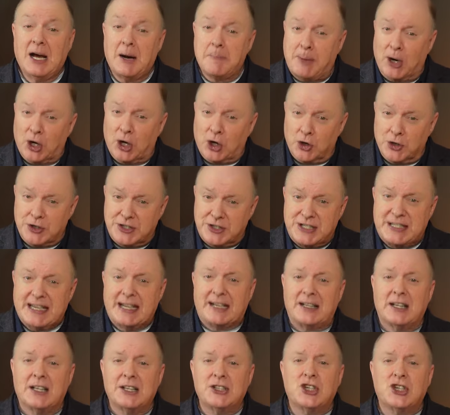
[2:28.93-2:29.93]
but her
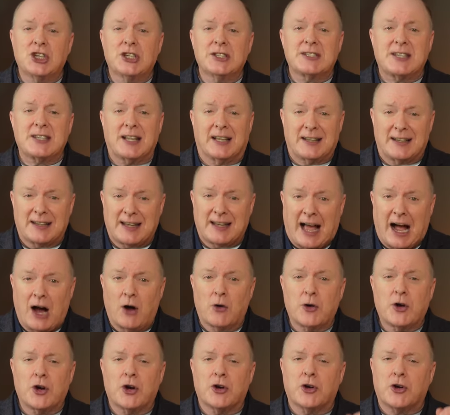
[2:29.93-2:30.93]
diligence
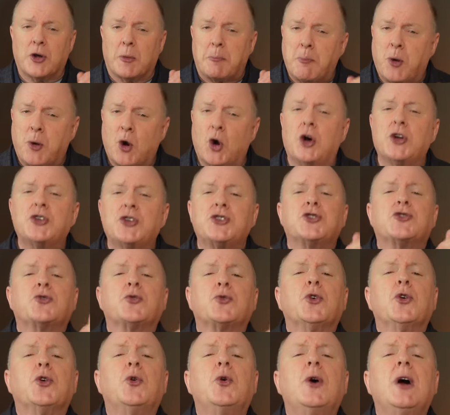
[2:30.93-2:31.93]
allowed her to push
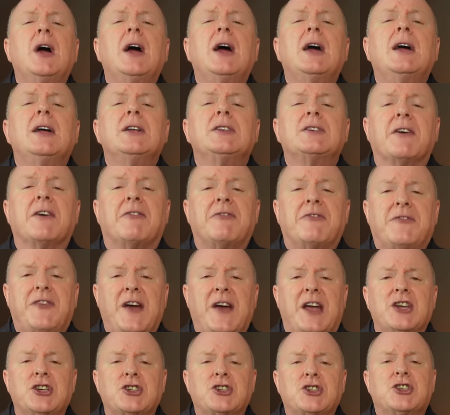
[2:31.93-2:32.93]
through to
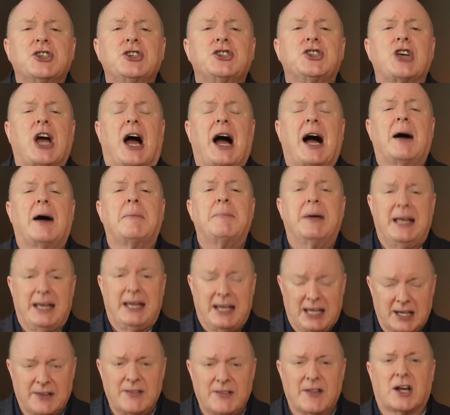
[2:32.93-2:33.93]
finish the job
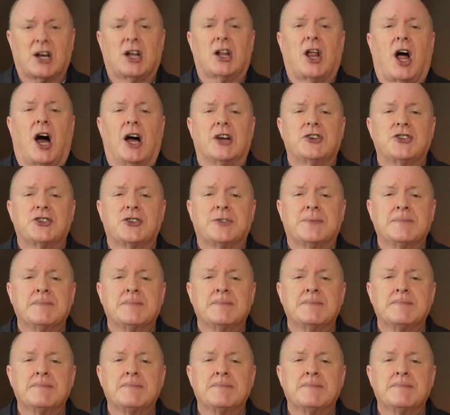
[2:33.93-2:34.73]
in the clutch.